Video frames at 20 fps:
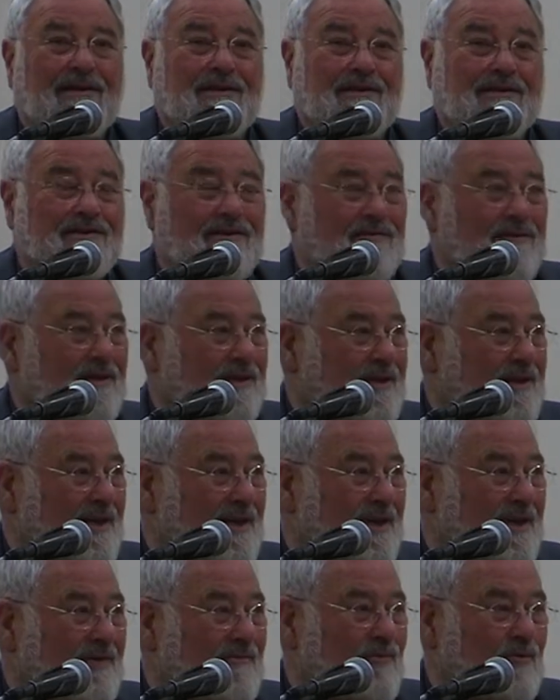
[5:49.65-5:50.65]
so that
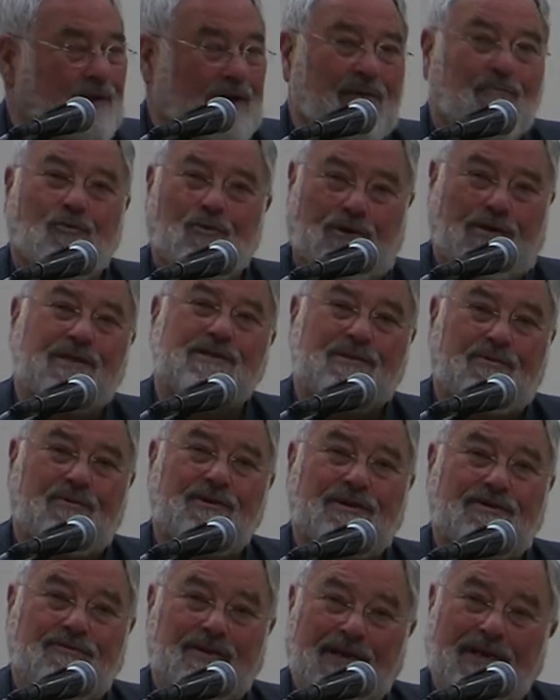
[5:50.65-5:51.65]
they will get more
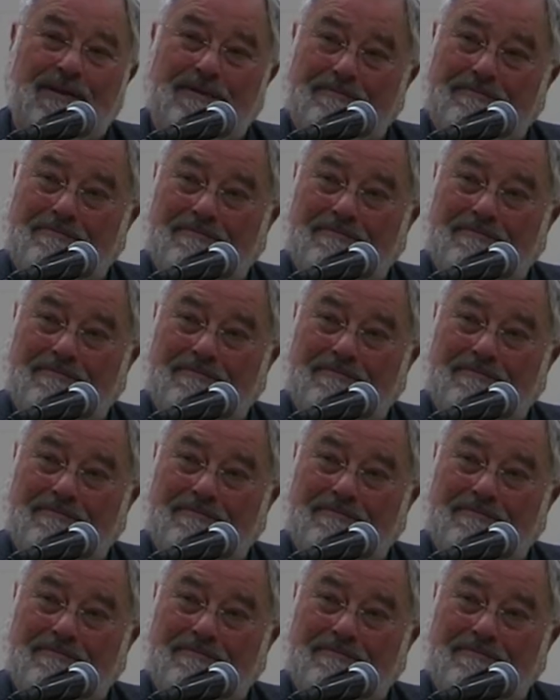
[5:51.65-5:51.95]
discipline, right?